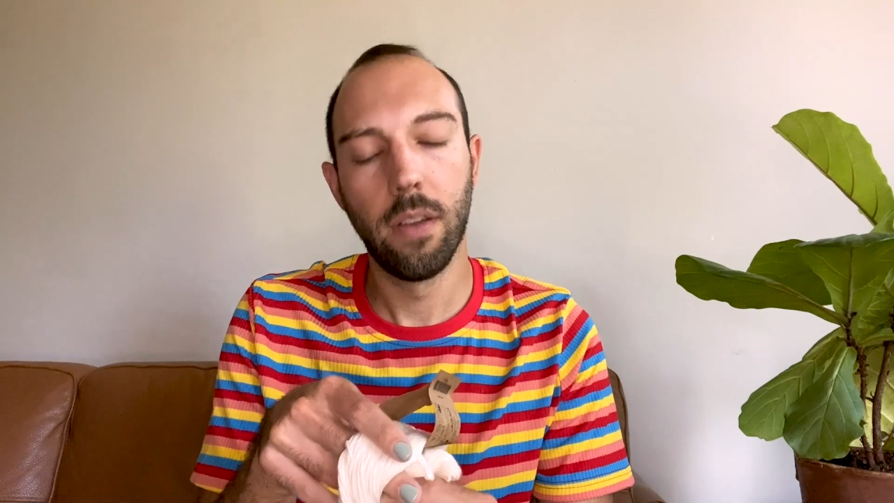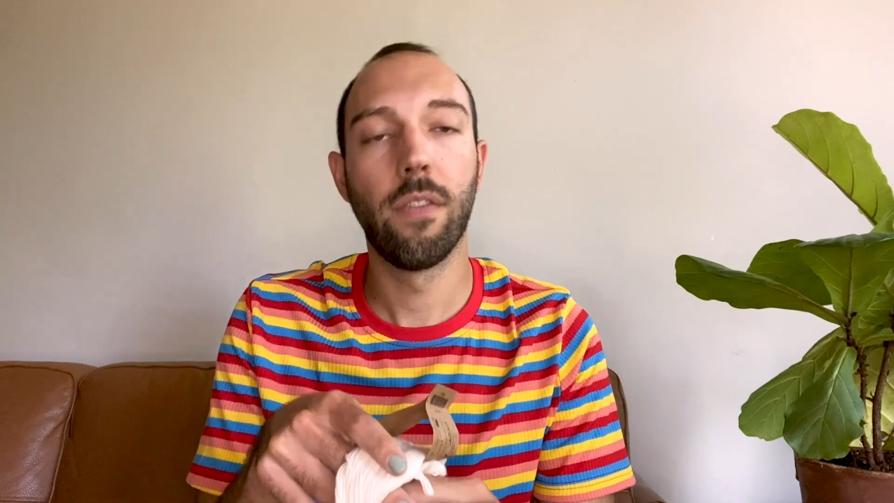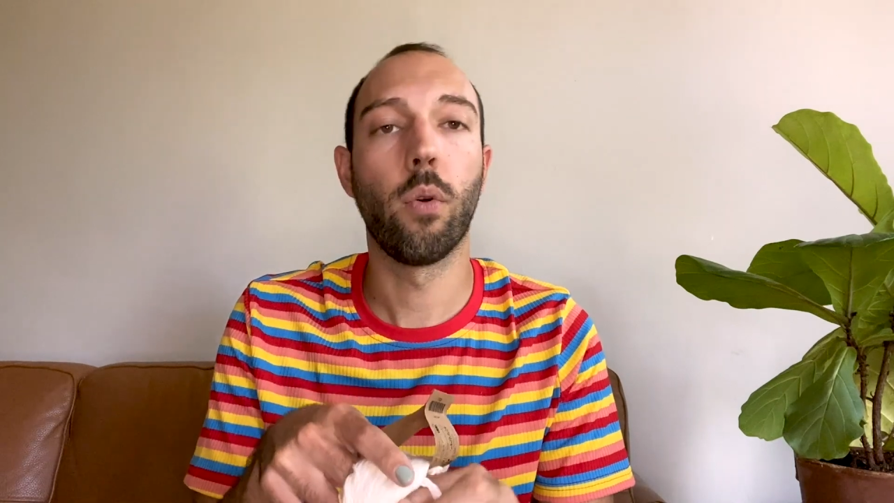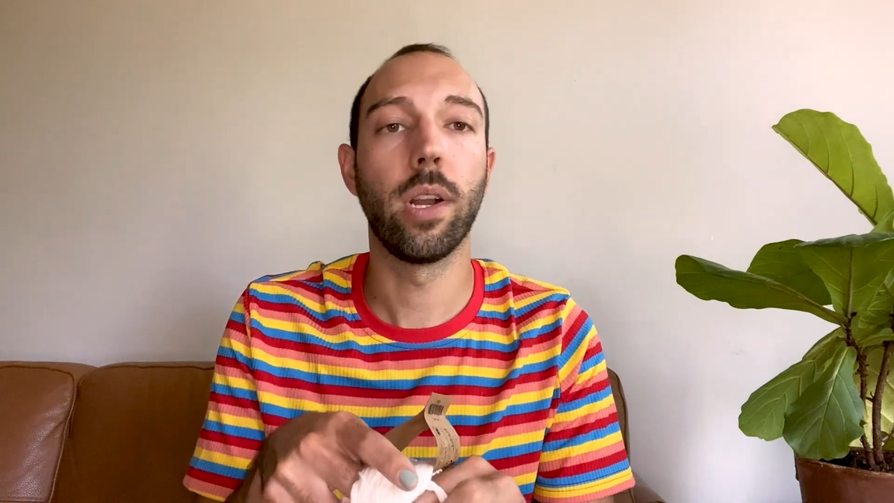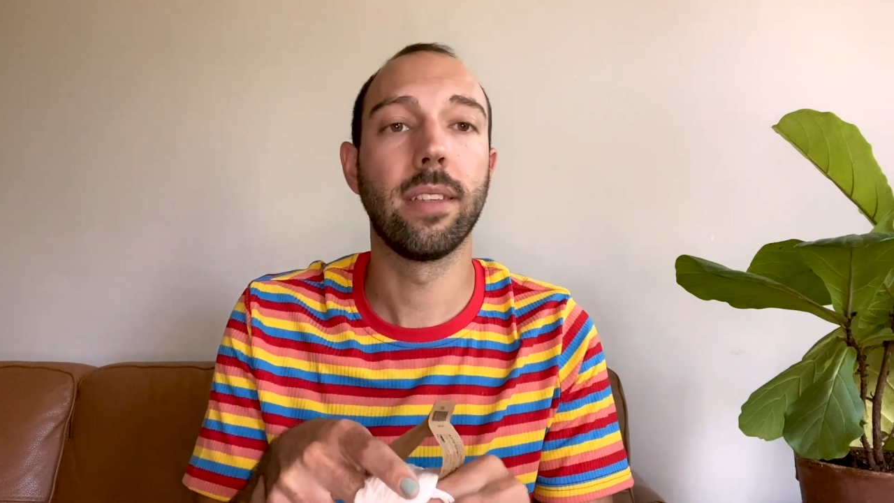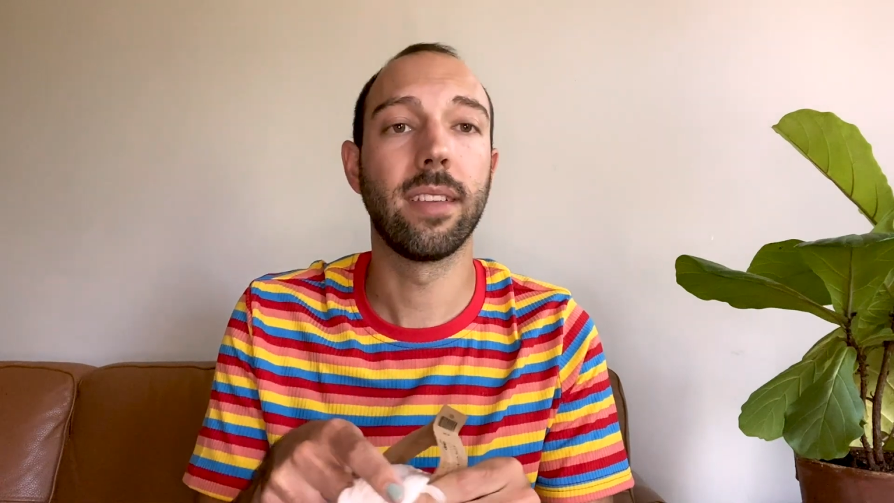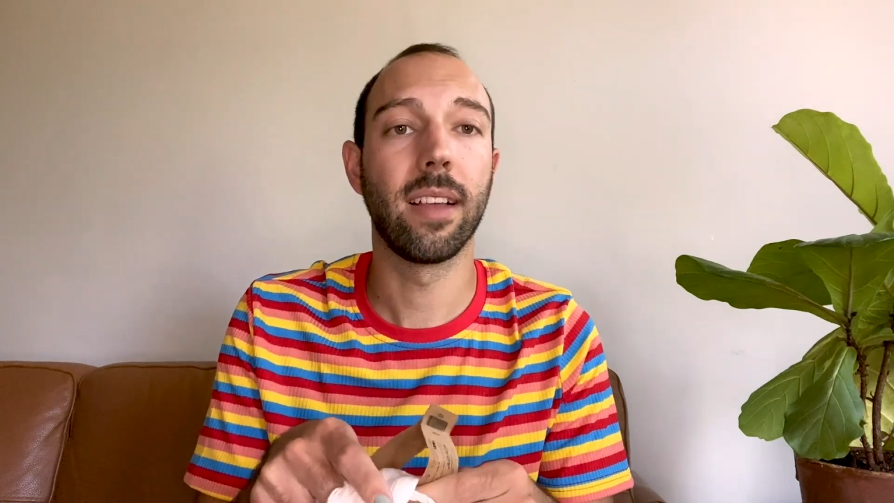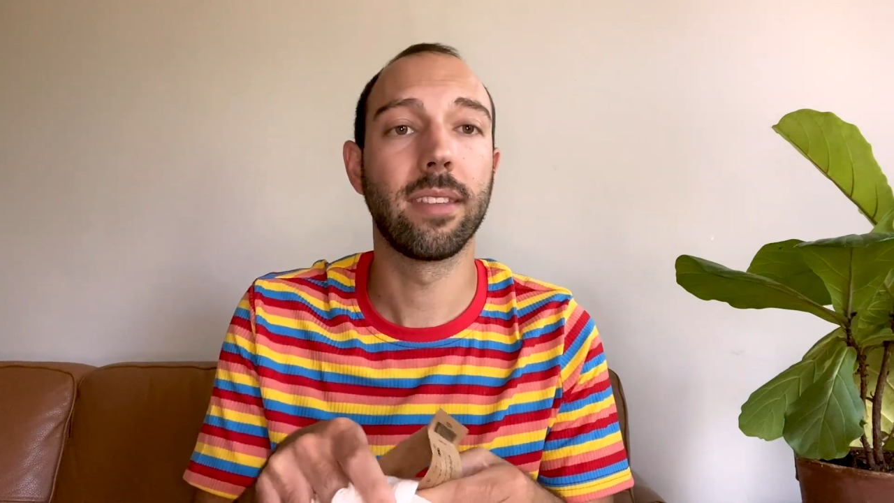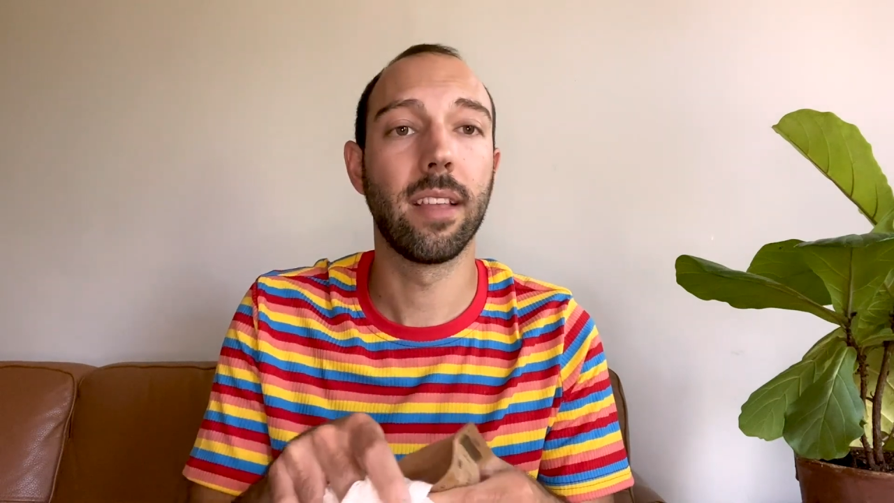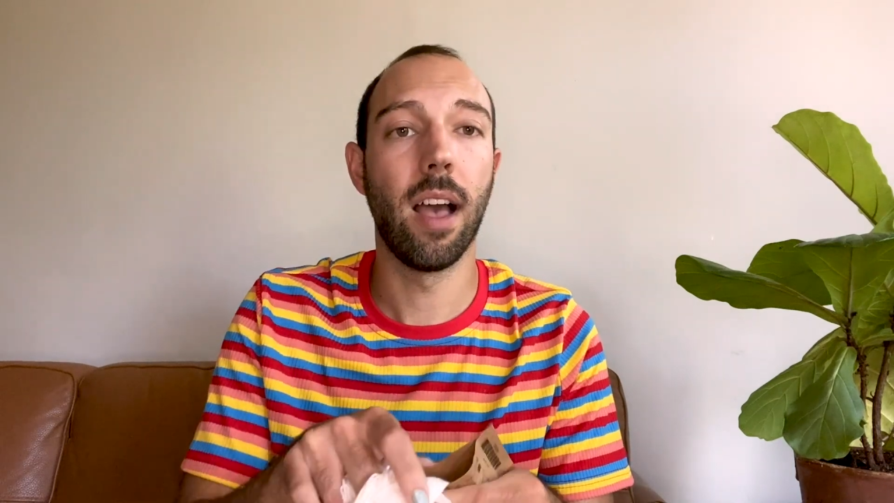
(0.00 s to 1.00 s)

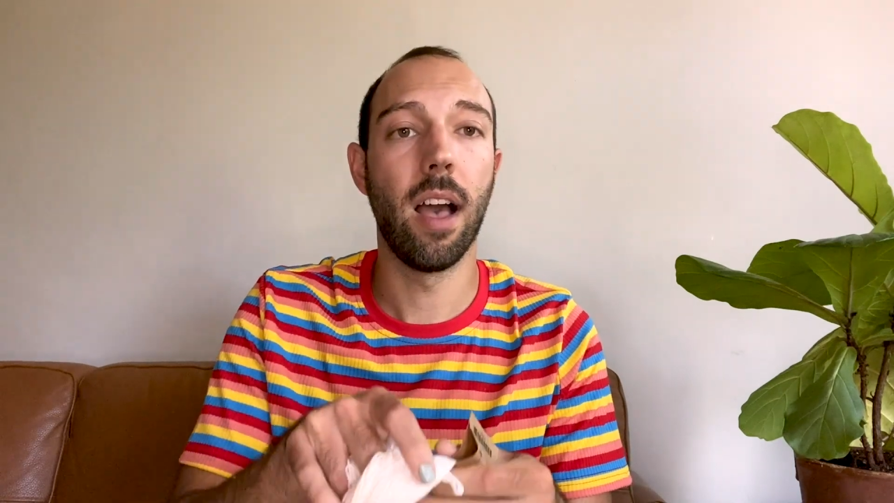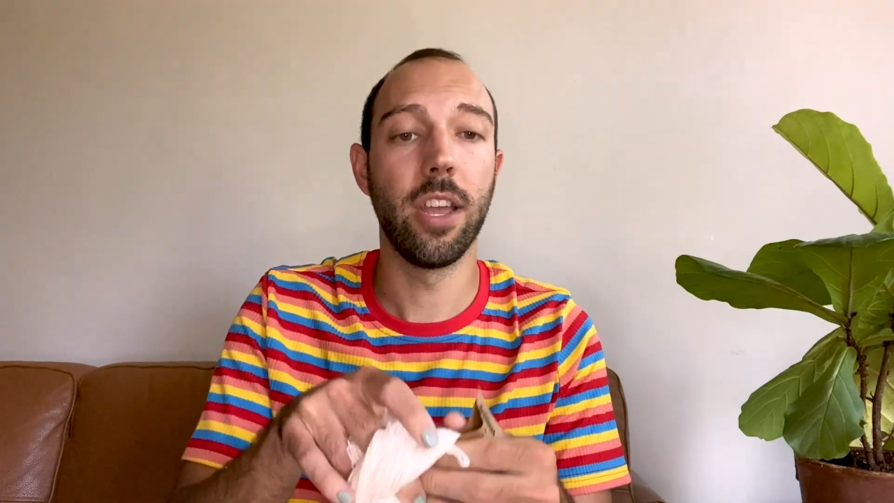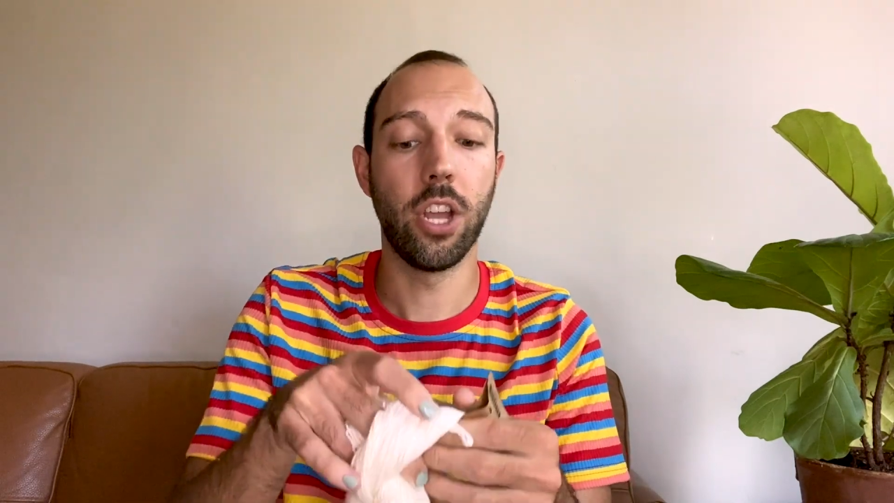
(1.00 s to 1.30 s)
forty-six uh,